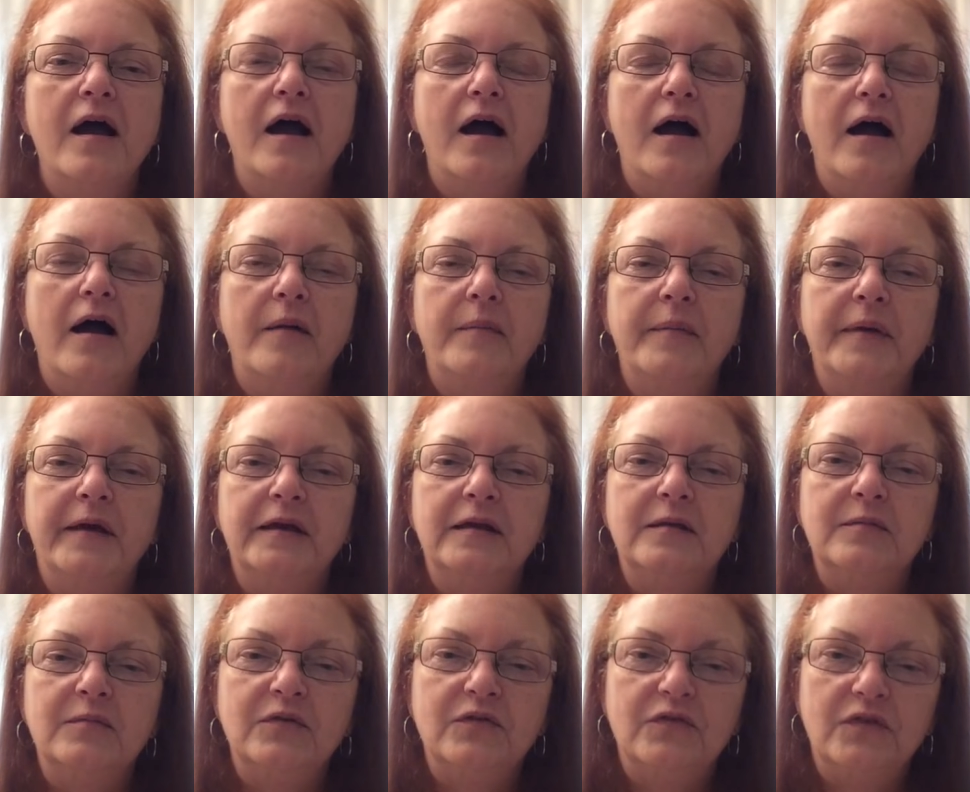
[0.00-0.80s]
I
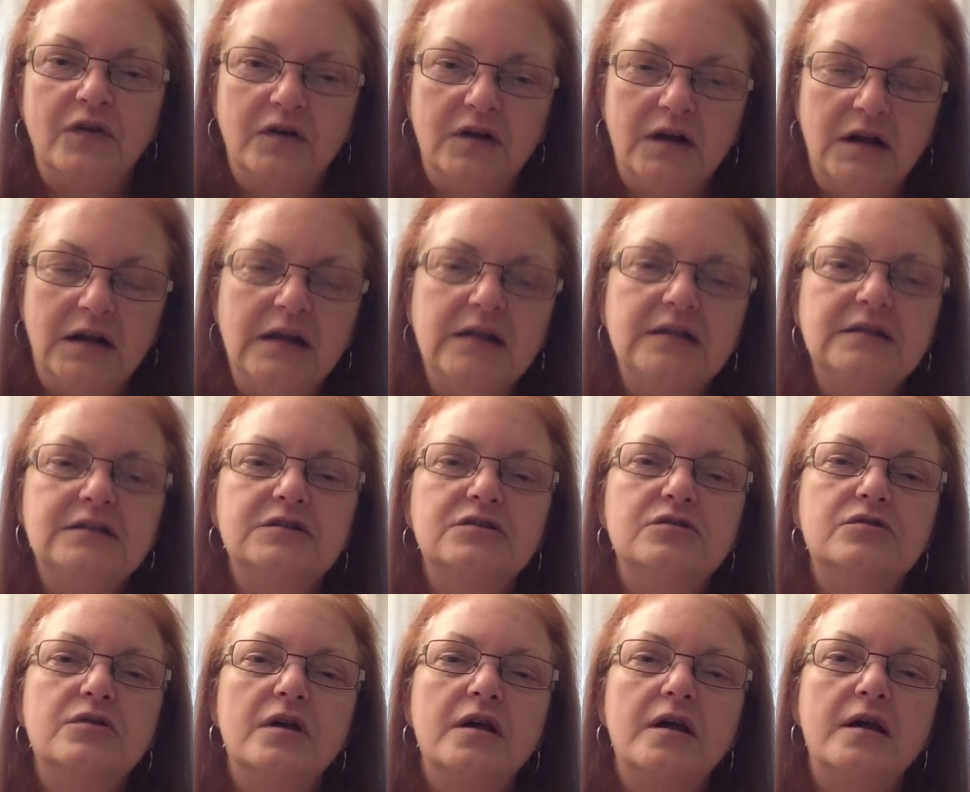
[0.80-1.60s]
can be found on
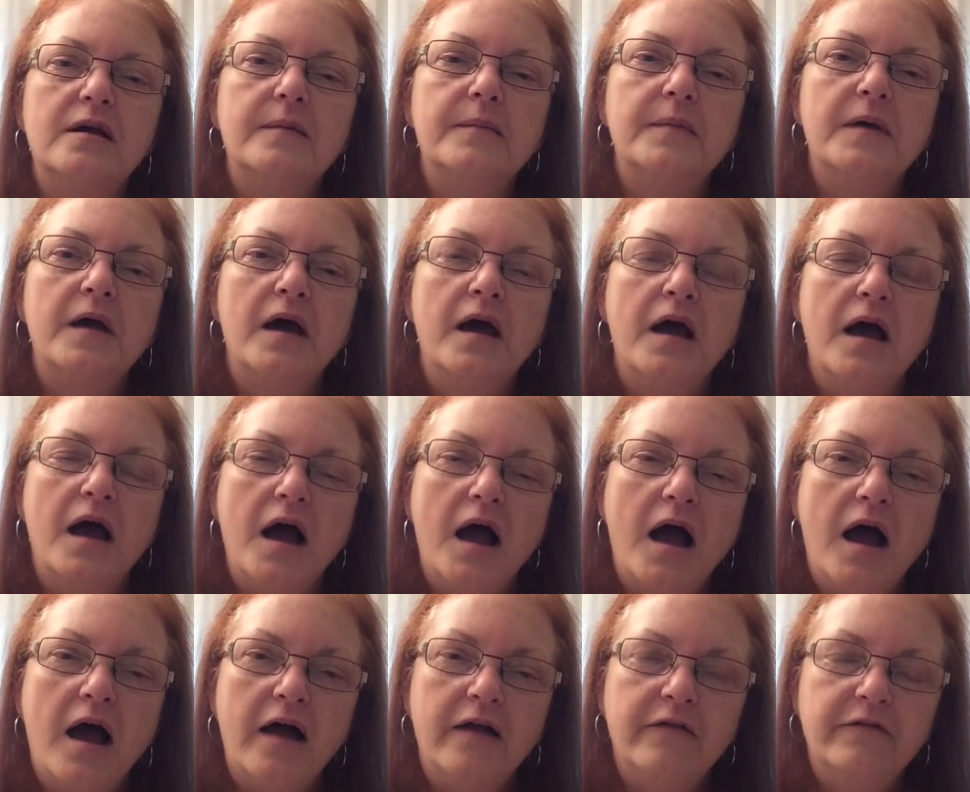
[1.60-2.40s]
Instagram,
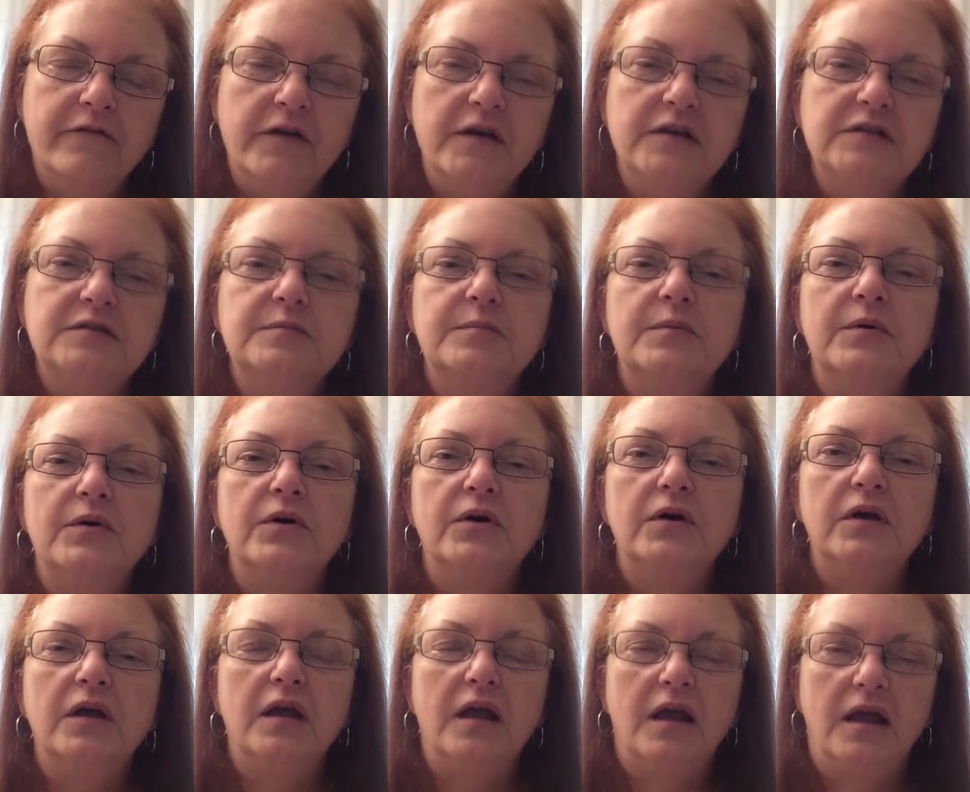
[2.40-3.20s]
on
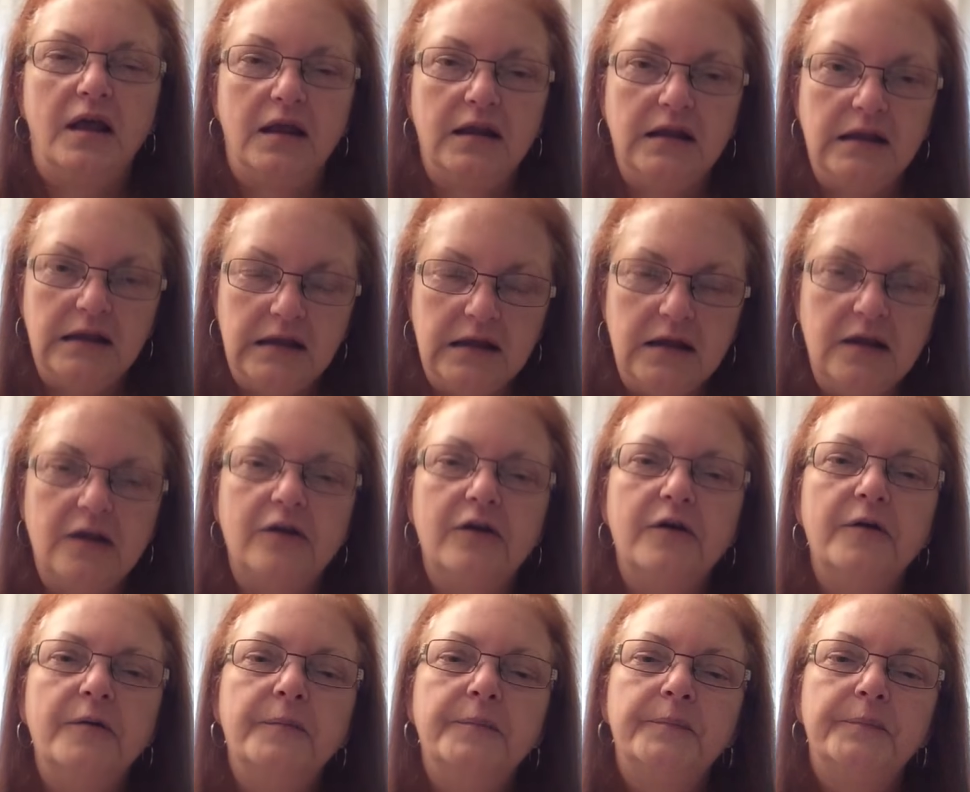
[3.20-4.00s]
Facebook, and
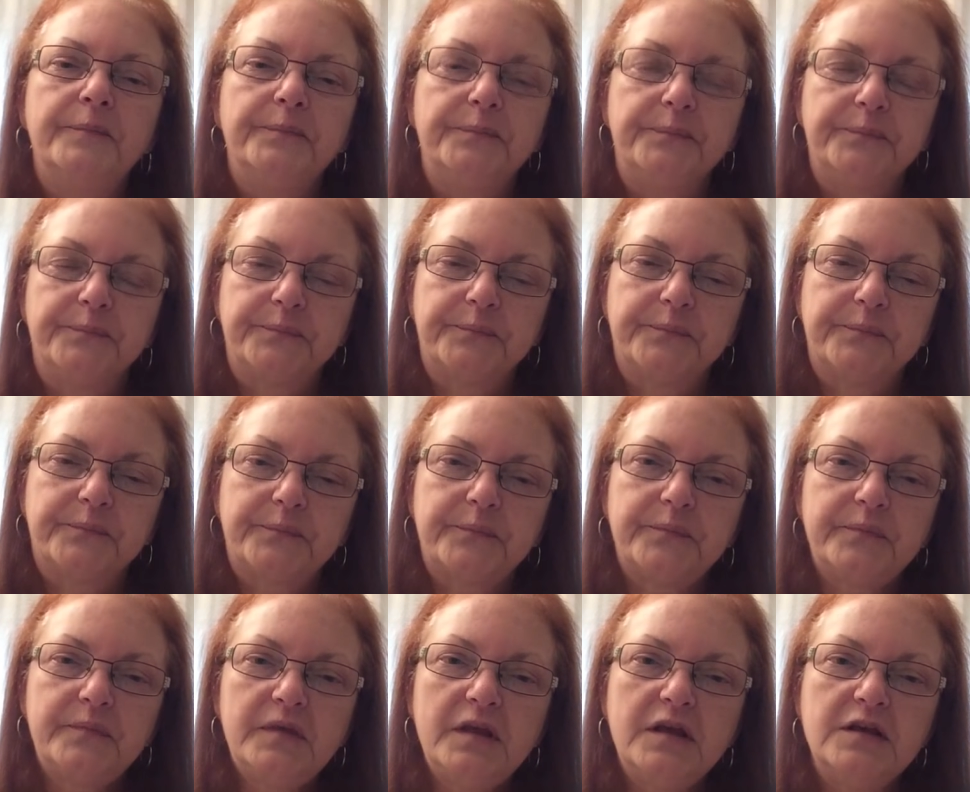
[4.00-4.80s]
here.
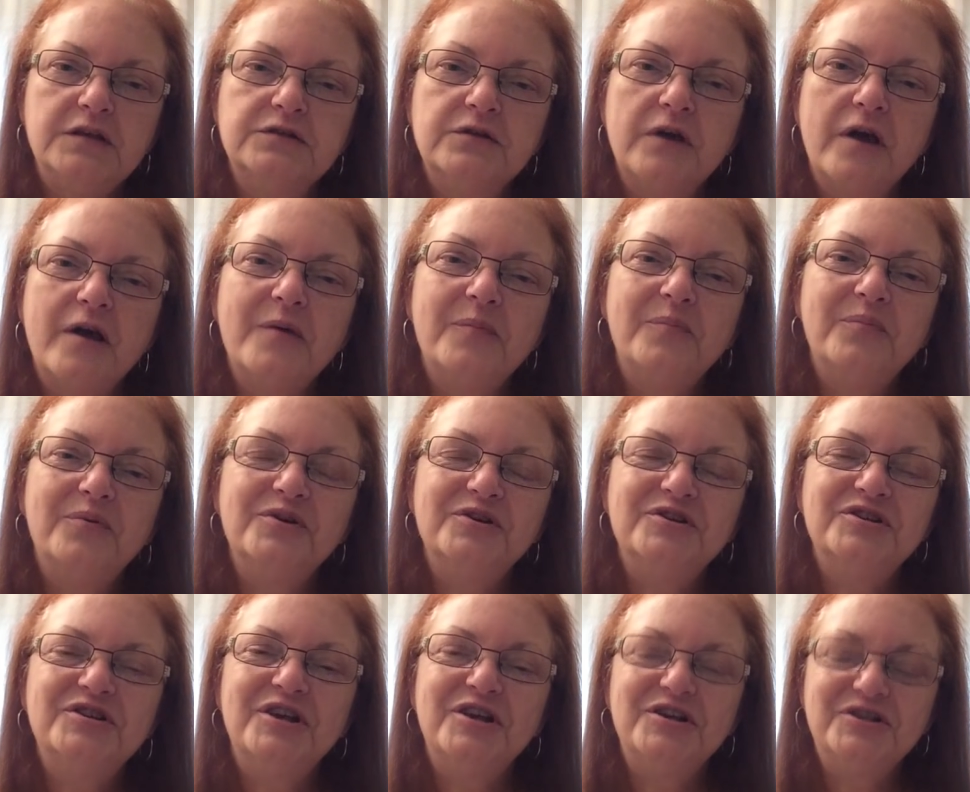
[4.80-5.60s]
So I
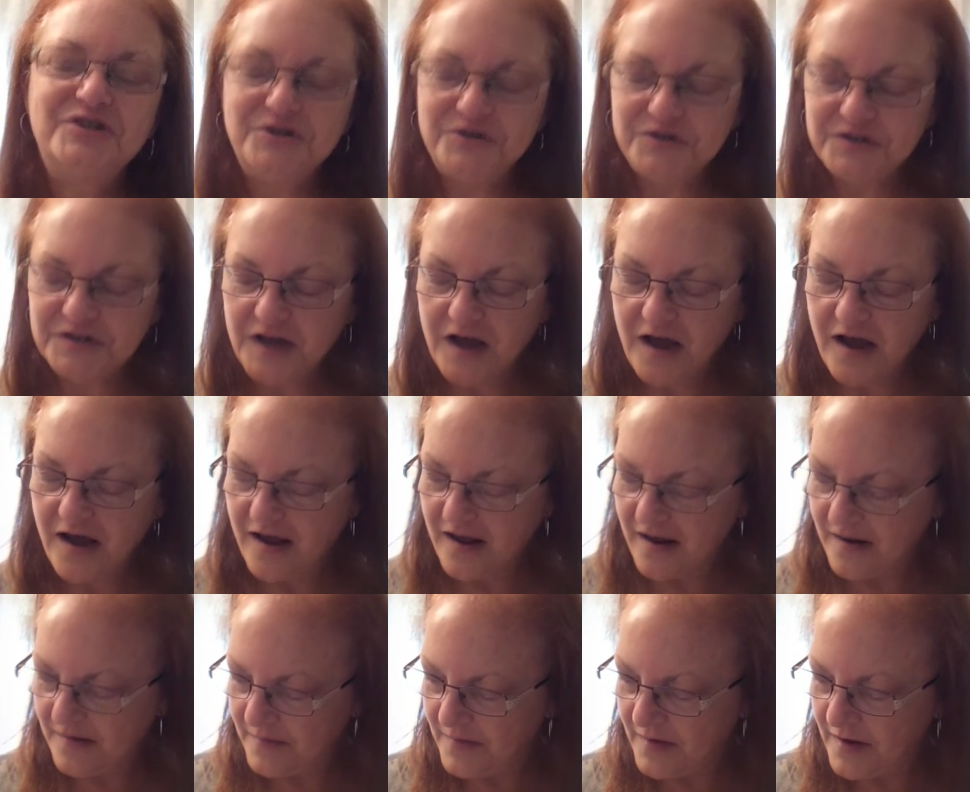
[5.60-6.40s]
appreciate your
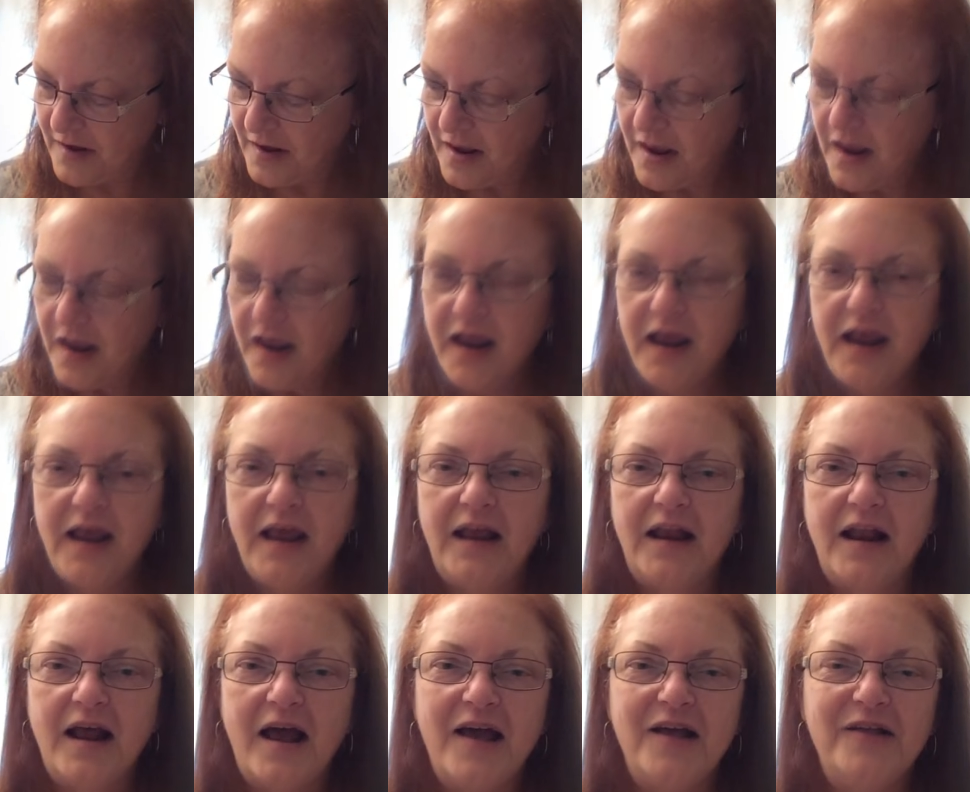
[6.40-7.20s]
time,
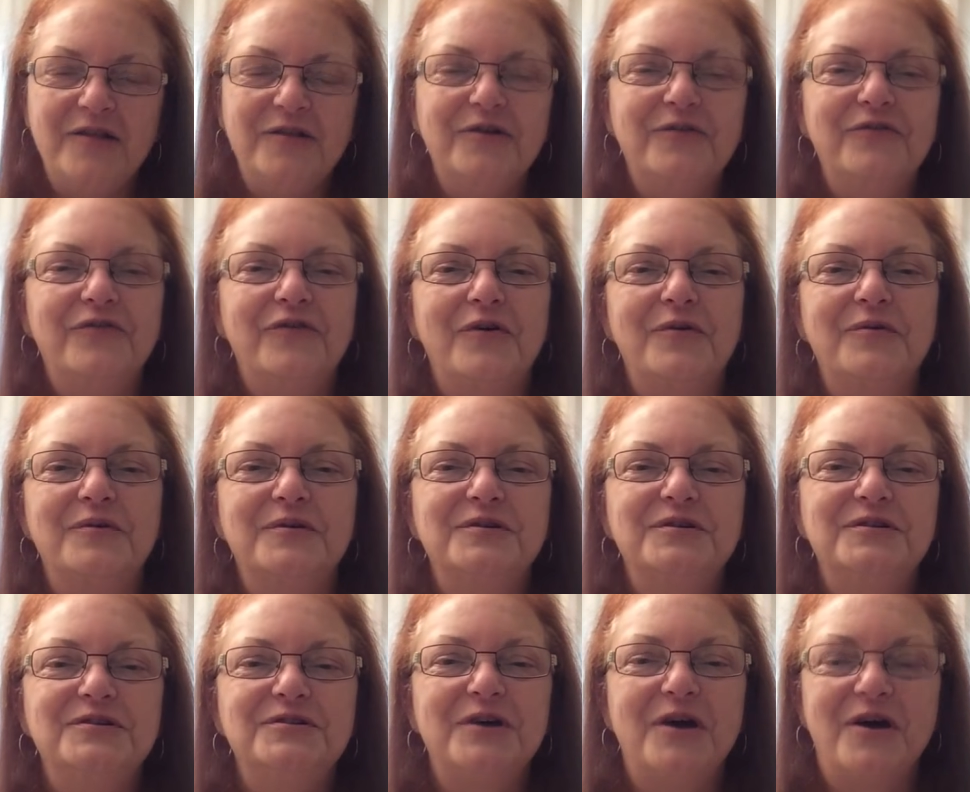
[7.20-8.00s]
and I look
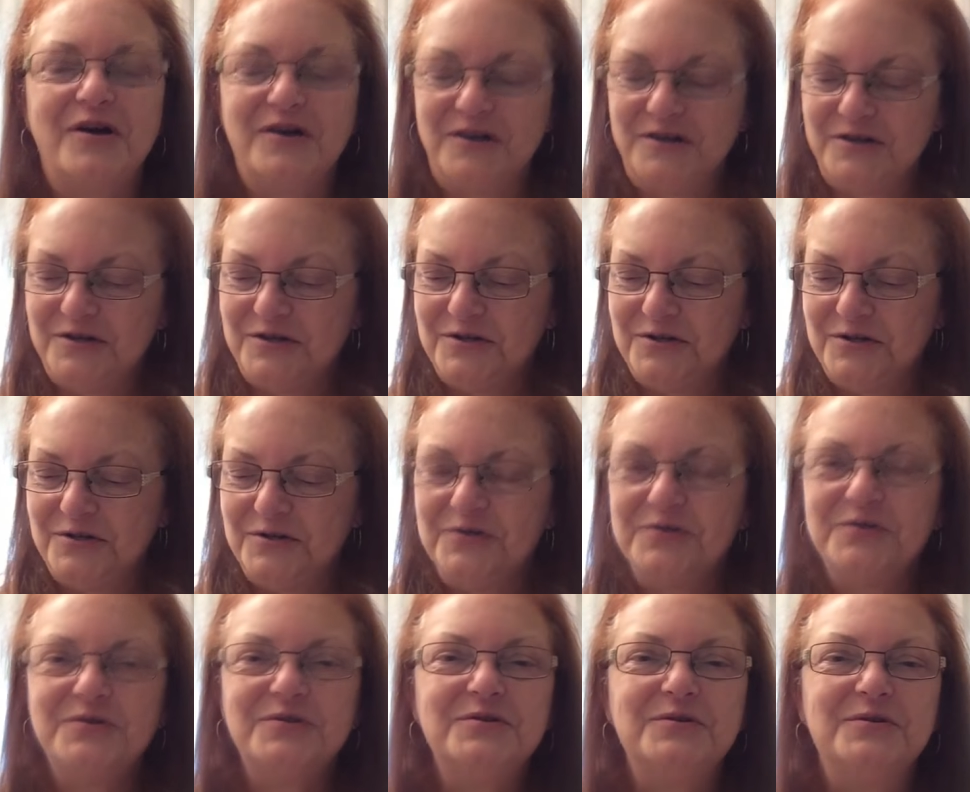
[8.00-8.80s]
forward to talking to
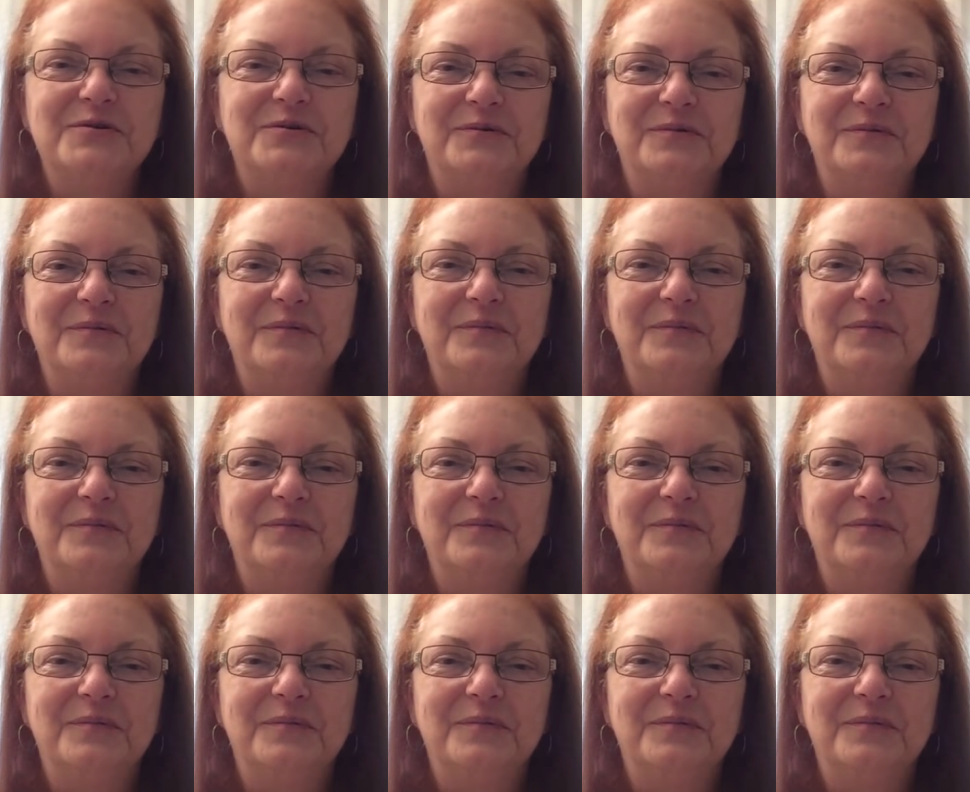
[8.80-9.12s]
you soon.